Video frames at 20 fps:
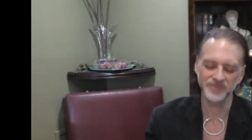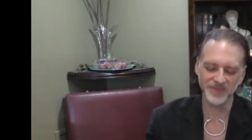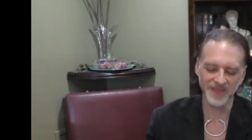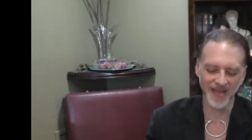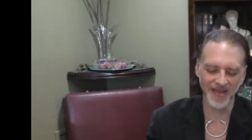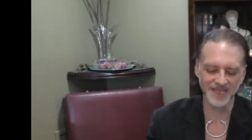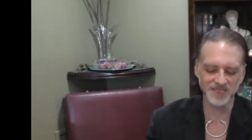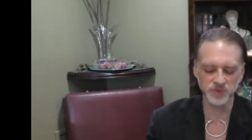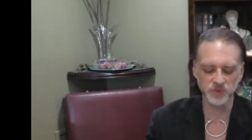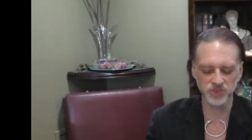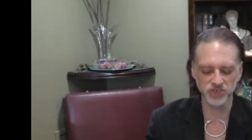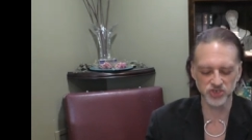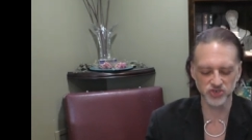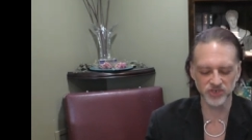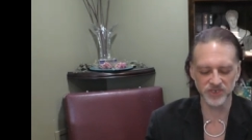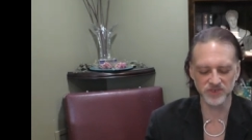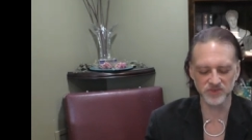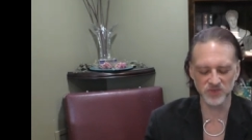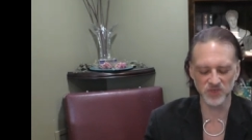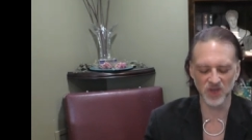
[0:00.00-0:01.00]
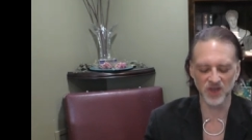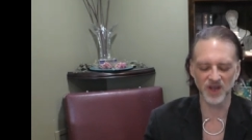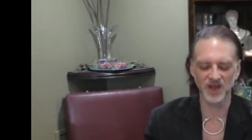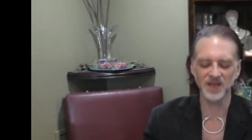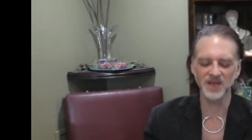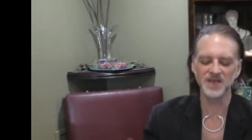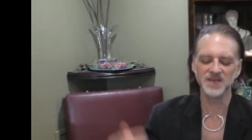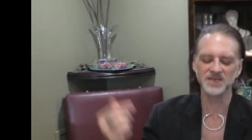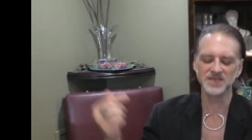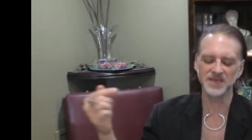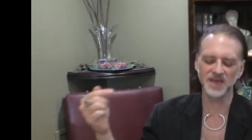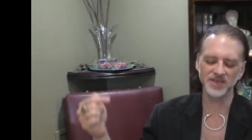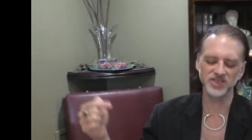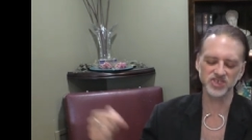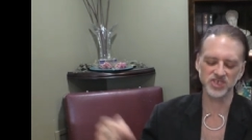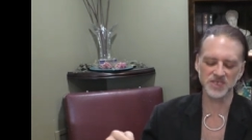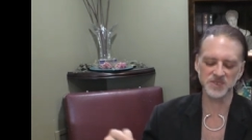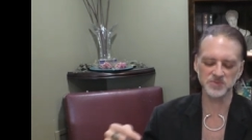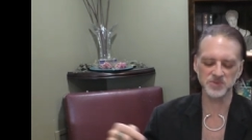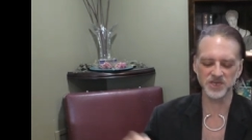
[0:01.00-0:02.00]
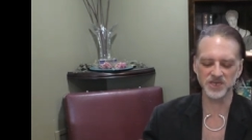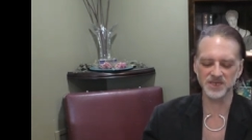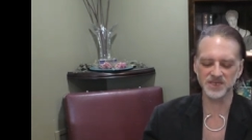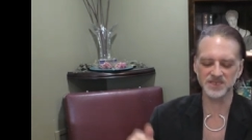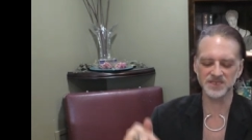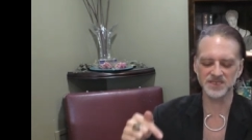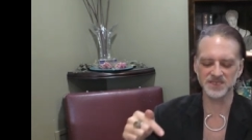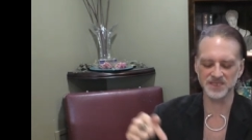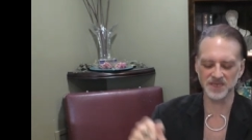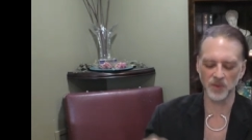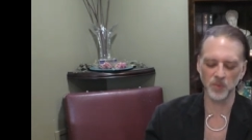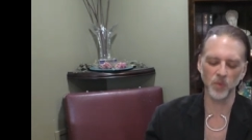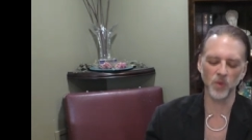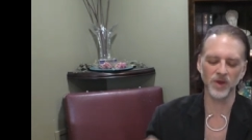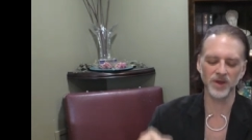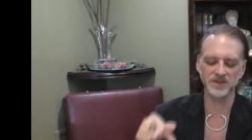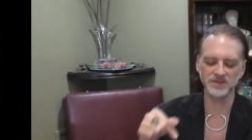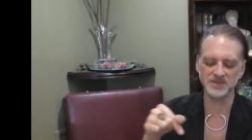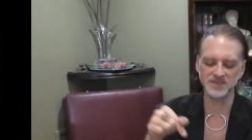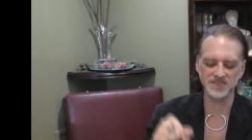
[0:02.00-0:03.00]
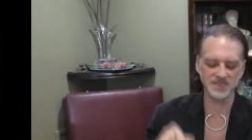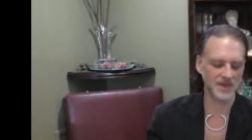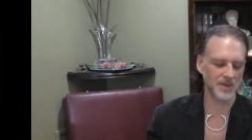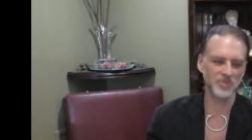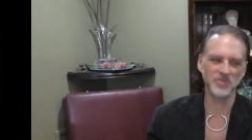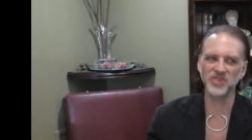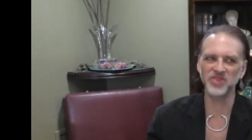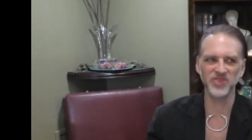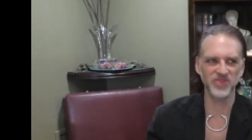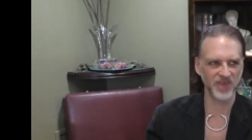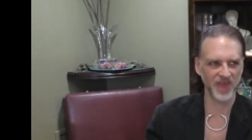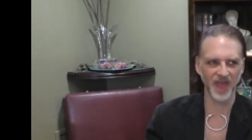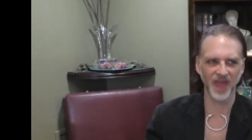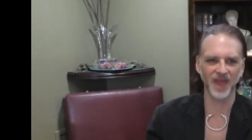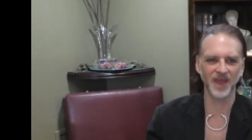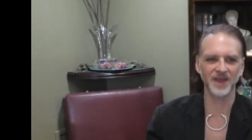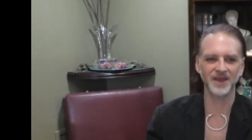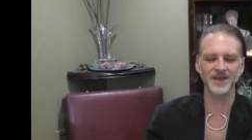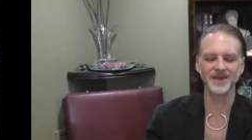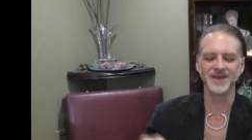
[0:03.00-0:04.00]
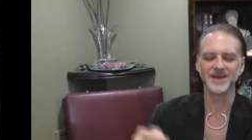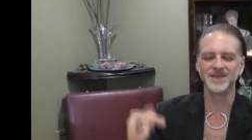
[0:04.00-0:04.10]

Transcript: That's what triggers are. Just because someone, something